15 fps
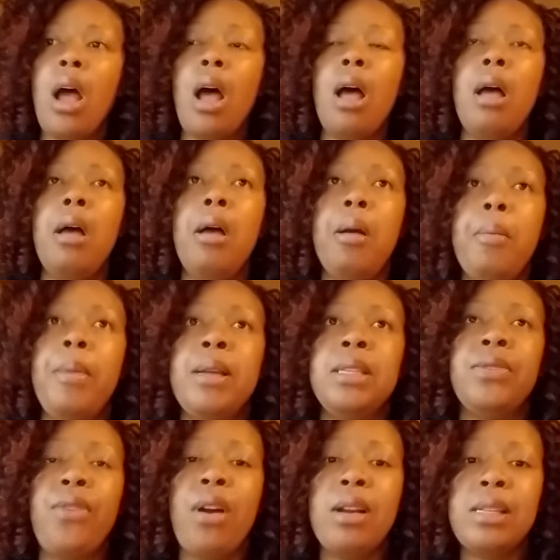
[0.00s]
As
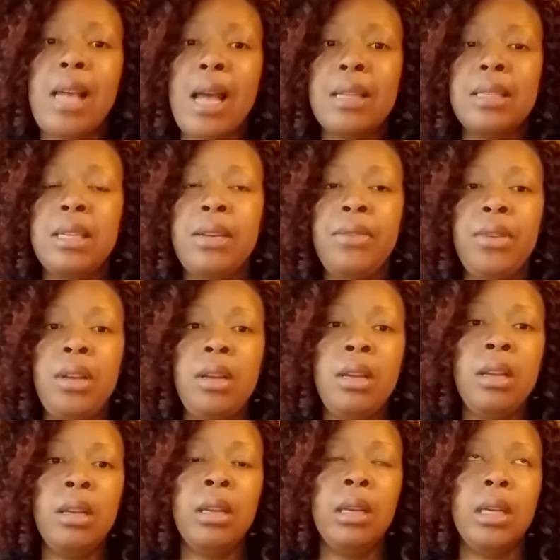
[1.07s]
far as
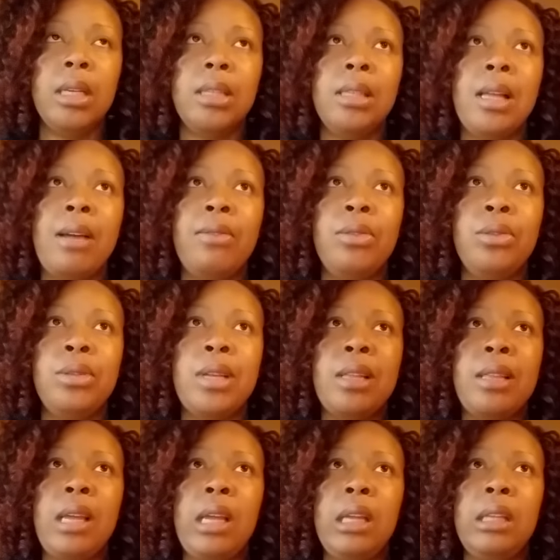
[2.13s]
activity levels, I
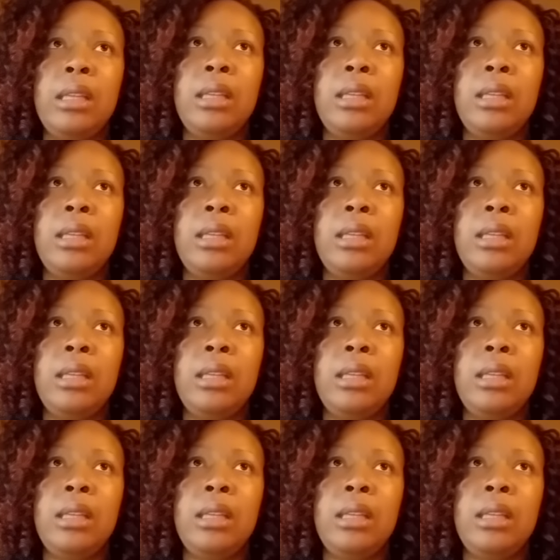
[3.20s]
think